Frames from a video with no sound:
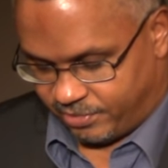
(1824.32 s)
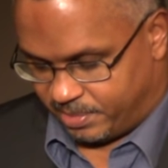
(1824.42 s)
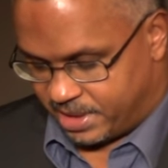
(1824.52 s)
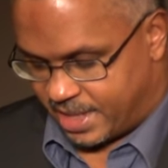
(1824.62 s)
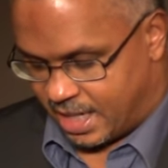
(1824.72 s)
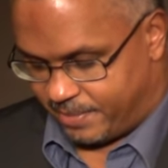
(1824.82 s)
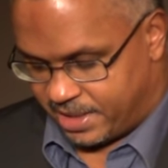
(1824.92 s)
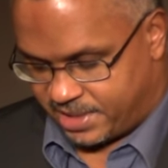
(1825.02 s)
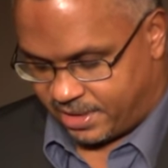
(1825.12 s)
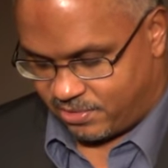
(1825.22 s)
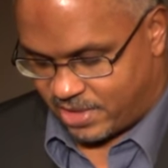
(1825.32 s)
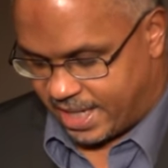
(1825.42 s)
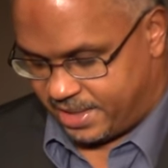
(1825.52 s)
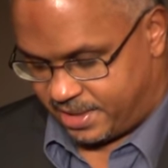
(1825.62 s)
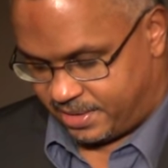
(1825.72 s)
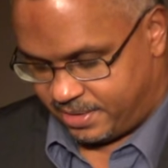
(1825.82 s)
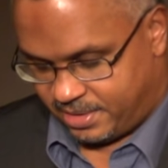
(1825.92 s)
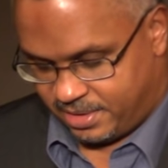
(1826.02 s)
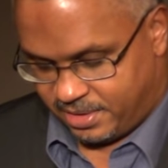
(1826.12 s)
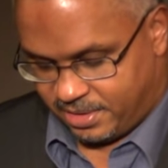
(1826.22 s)
From the time I said write,
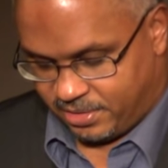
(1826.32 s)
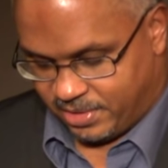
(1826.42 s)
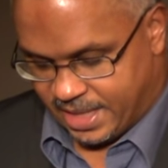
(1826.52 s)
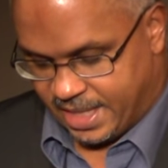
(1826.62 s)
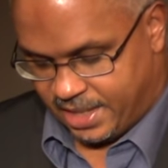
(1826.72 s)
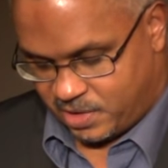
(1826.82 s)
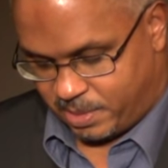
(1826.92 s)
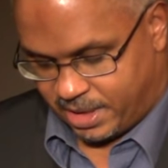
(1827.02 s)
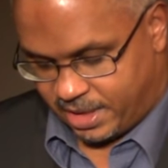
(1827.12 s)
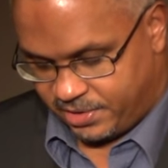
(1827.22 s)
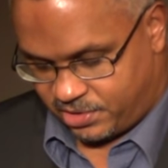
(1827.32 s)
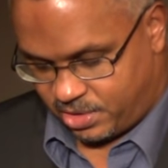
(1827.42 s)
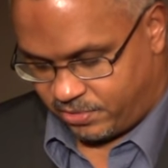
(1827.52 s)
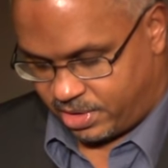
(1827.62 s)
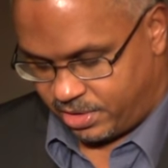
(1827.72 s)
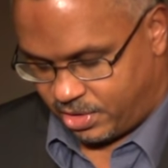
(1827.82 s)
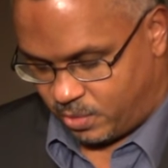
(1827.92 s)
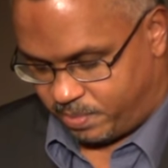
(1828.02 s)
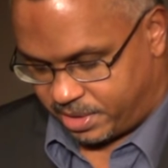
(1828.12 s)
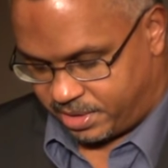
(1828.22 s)
Renee has been hunched over her
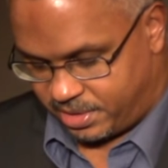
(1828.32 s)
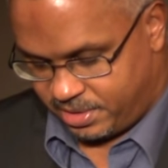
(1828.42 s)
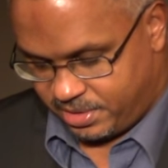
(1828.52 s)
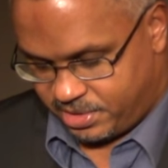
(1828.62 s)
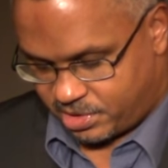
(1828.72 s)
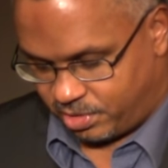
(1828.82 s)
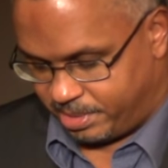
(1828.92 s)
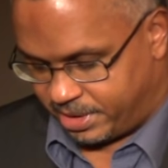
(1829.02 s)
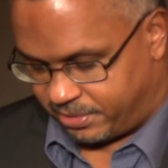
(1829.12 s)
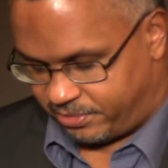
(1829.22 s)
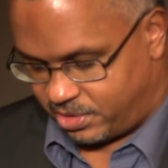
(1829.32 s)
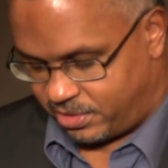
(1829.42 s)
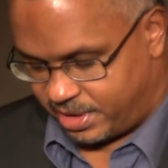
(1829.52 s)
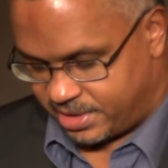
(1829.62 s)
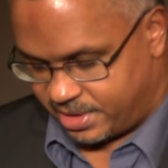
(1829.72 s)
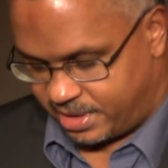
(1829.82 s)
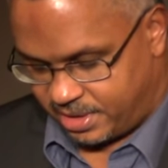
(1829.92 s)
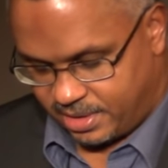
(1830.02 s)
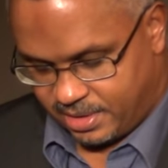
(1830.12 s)
notebook, scribbling furiously,